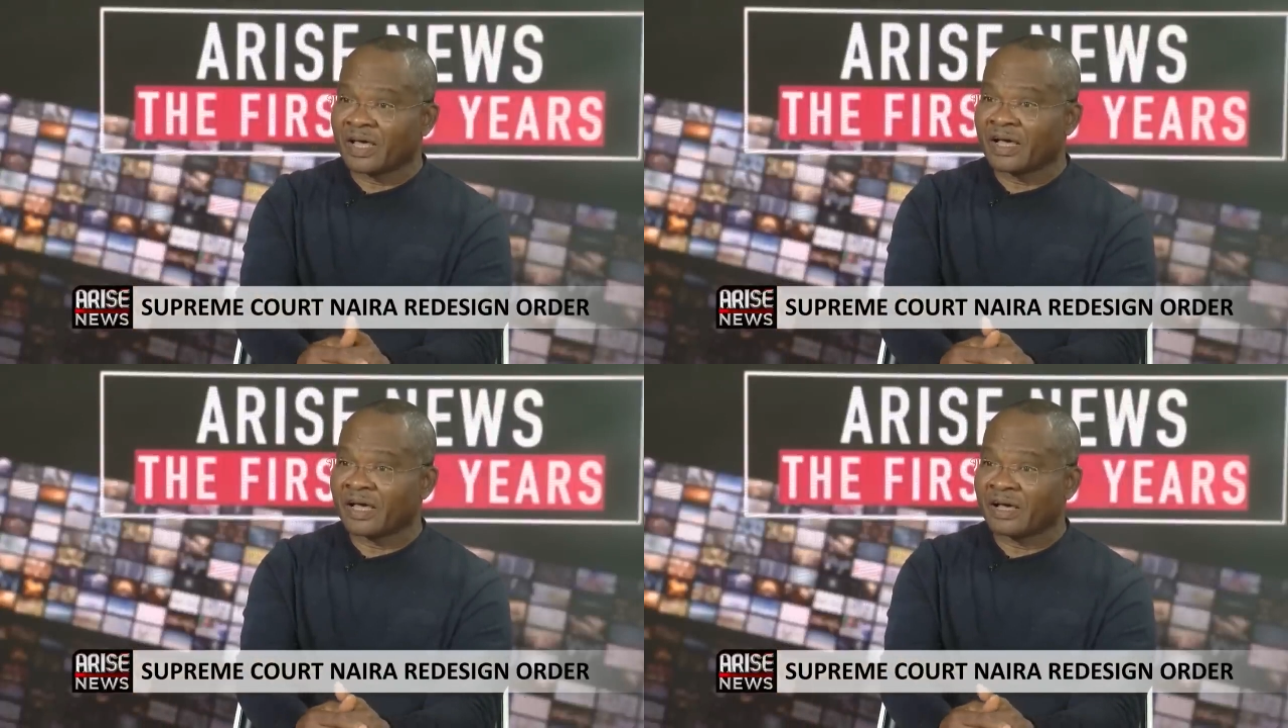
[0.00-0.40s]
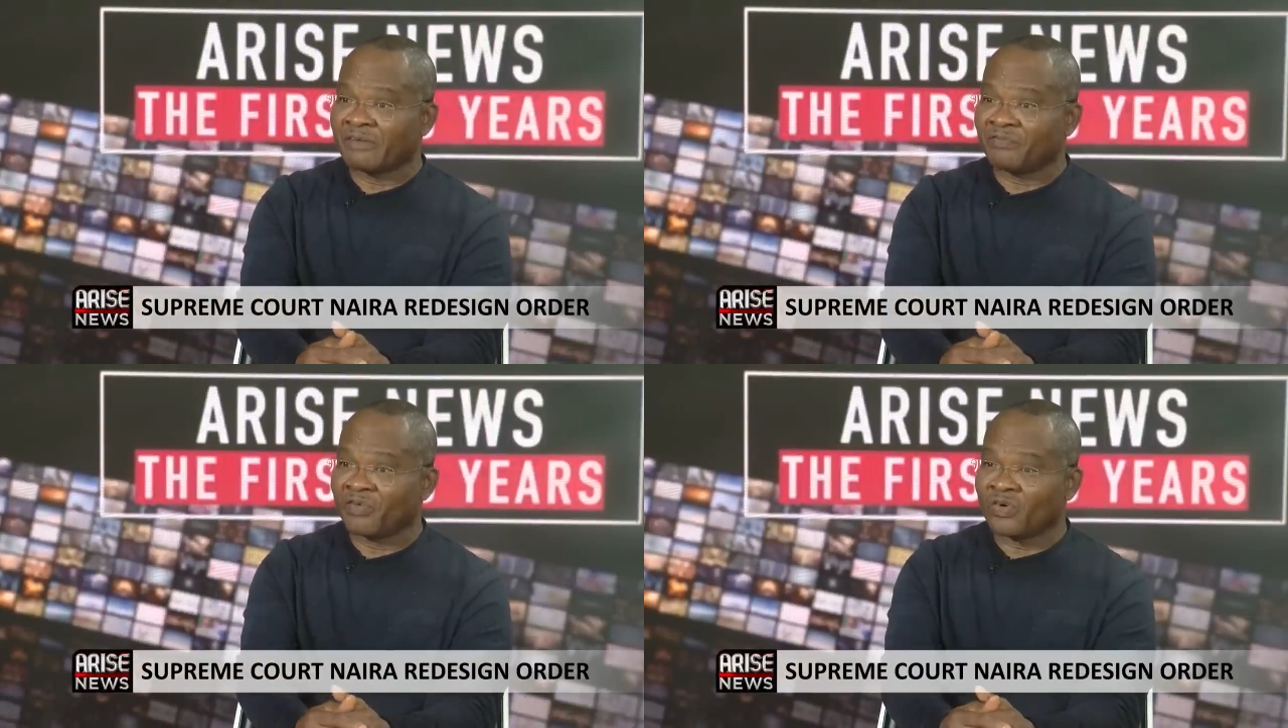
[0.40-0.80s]

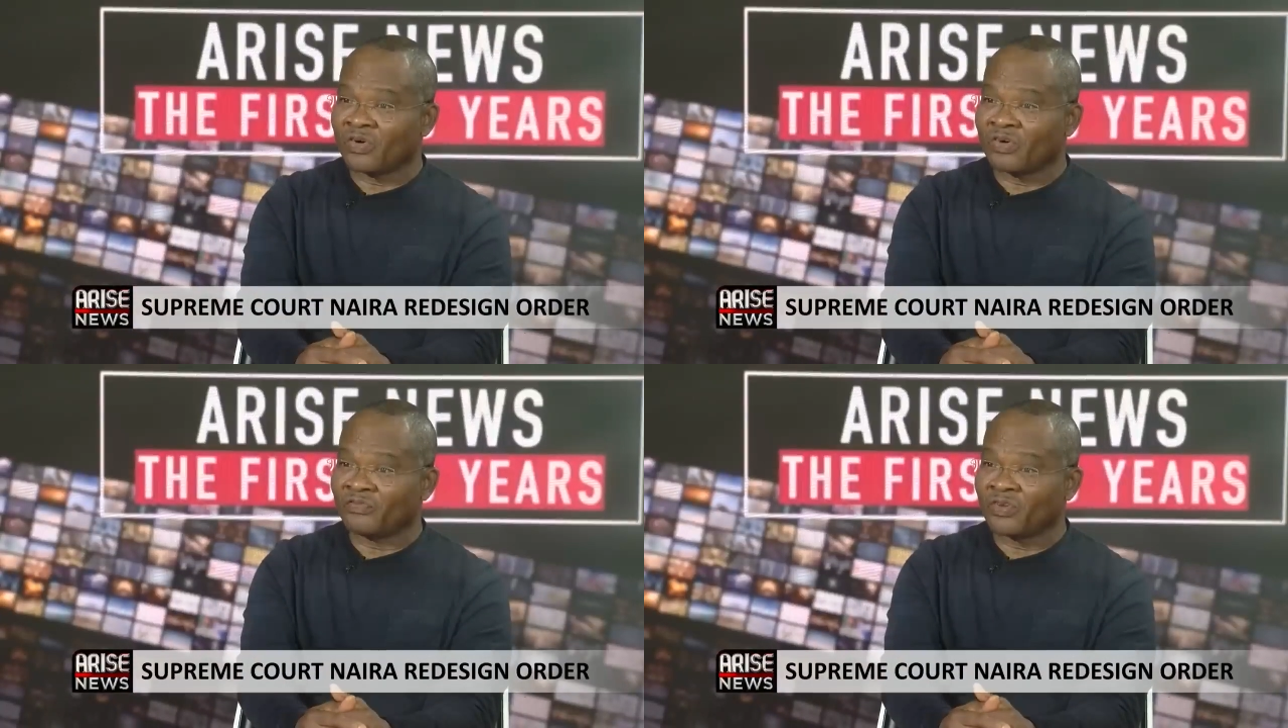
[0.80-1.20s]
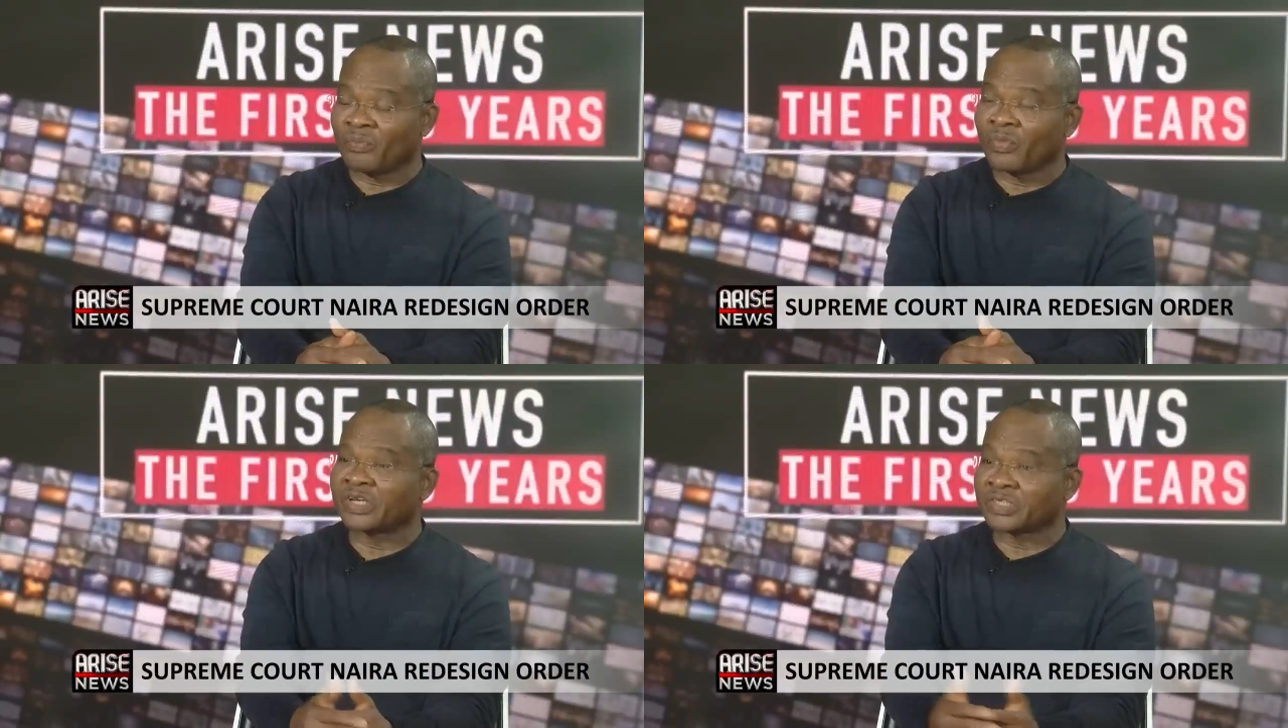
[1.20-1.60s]
for
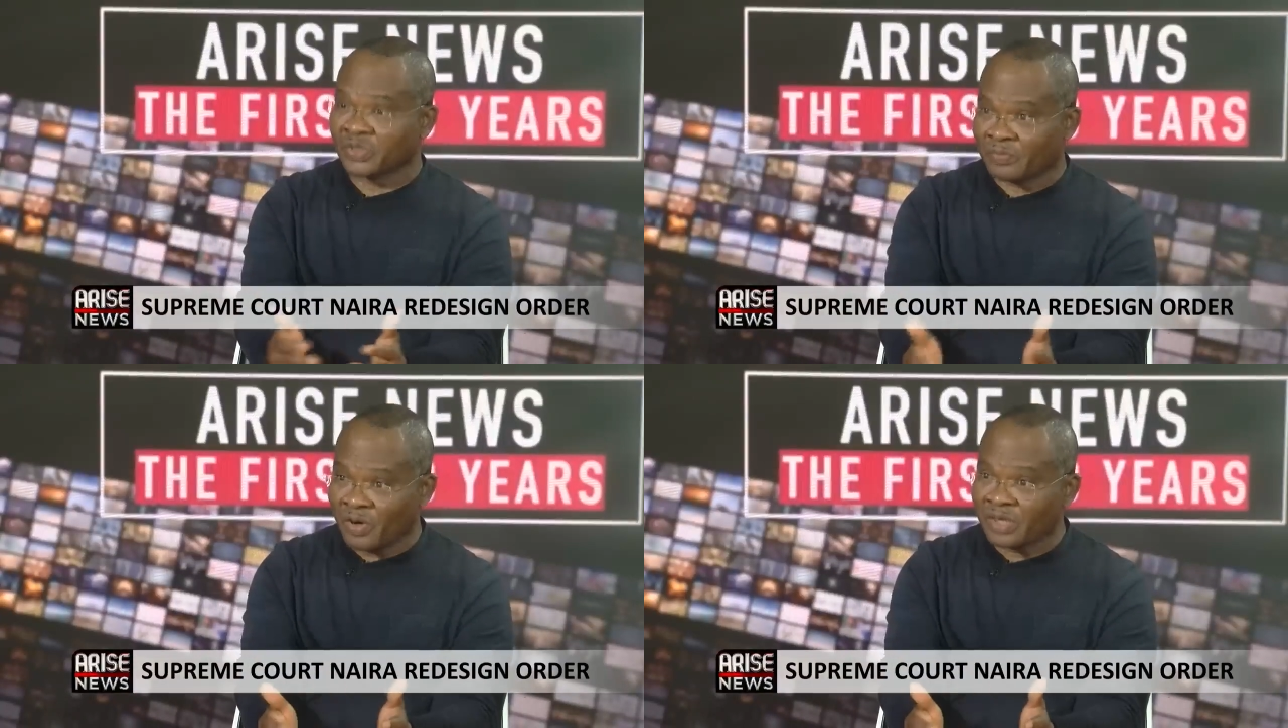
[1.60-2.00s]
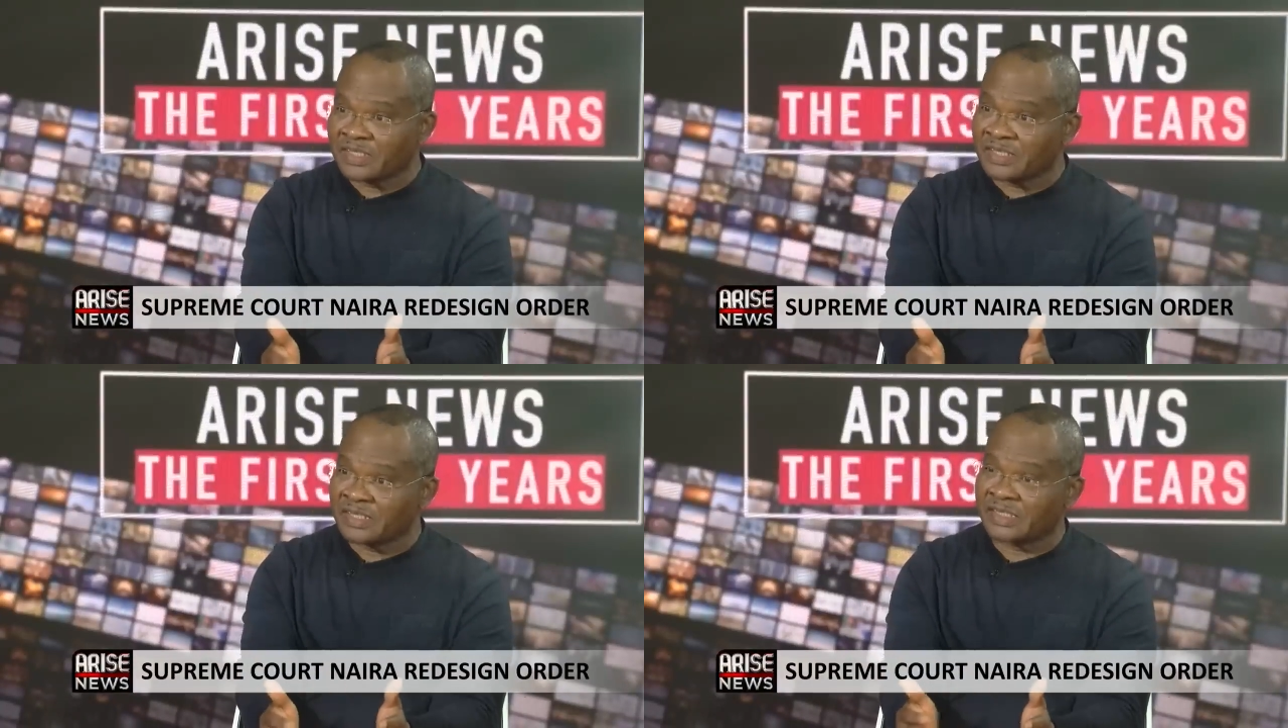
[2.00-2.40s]
monetary
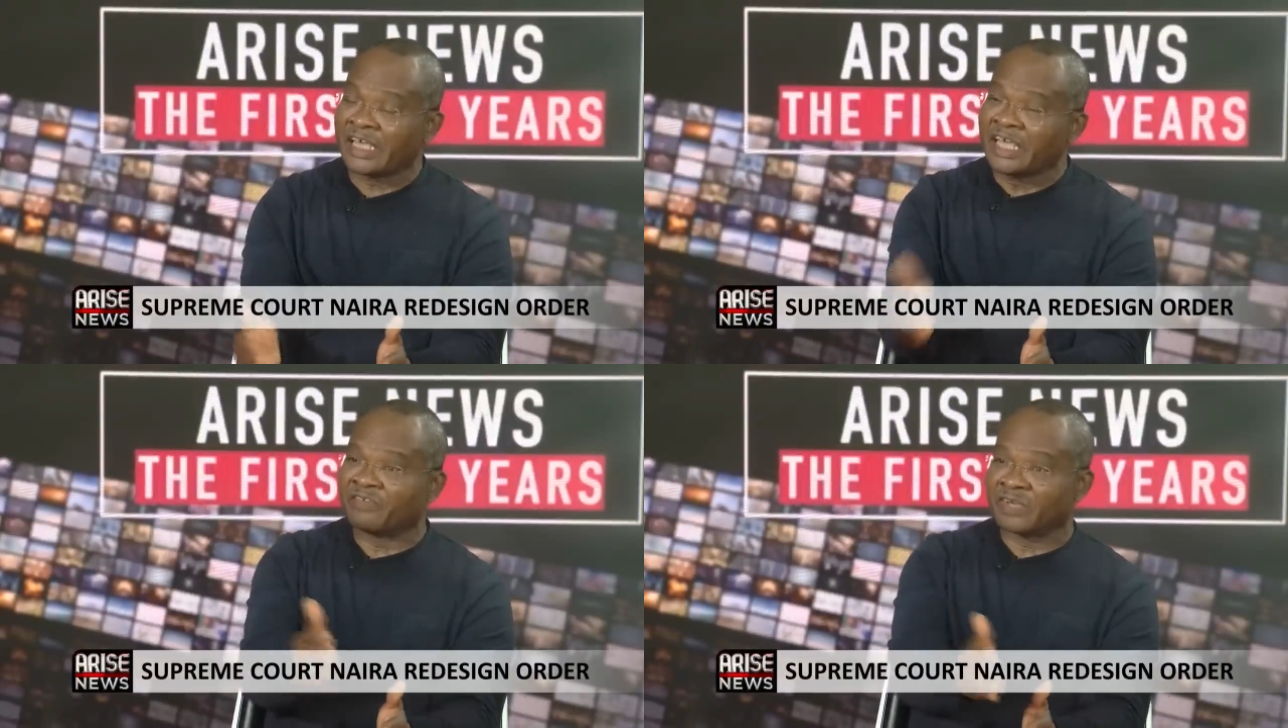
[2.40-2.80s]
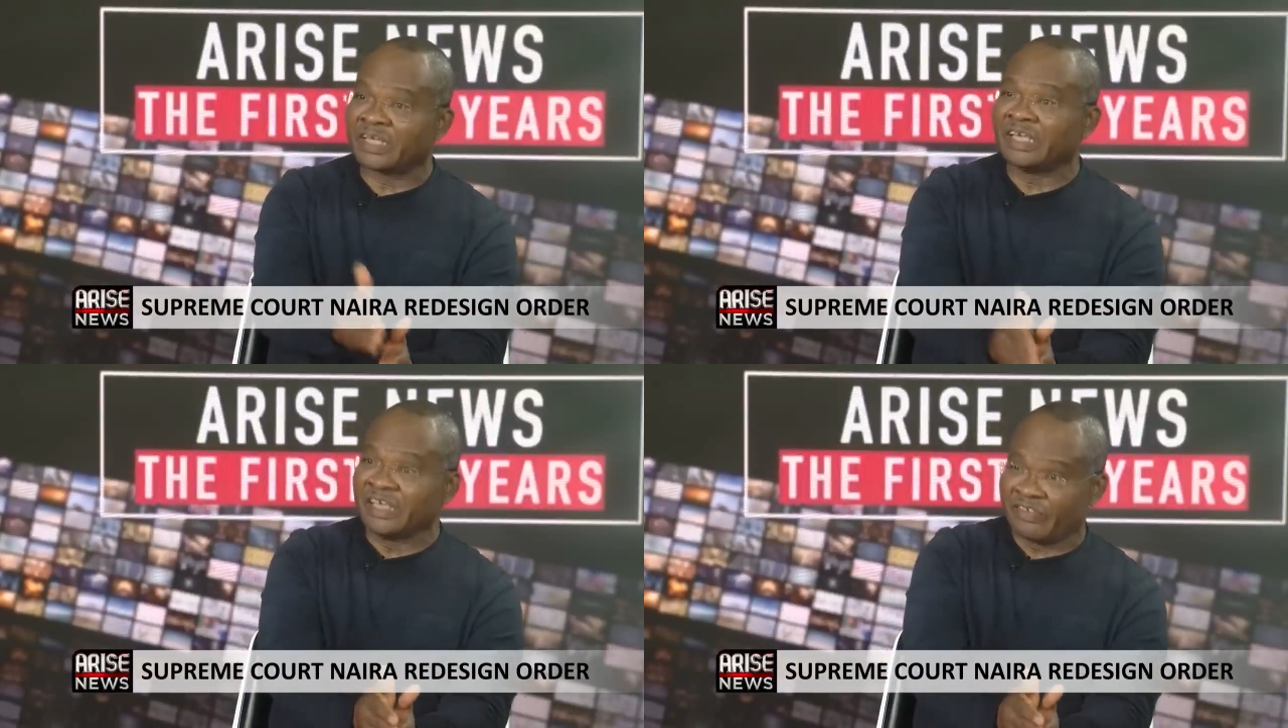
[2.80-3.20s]
policies, even
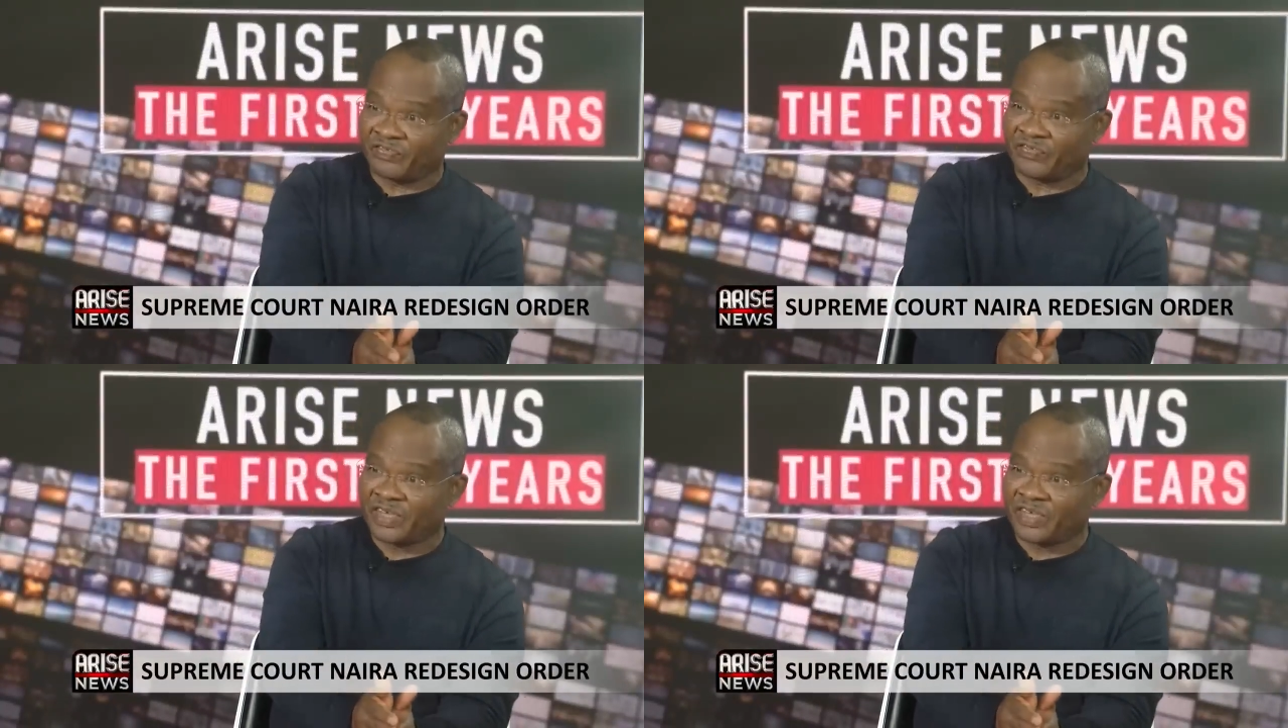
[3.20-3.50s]
if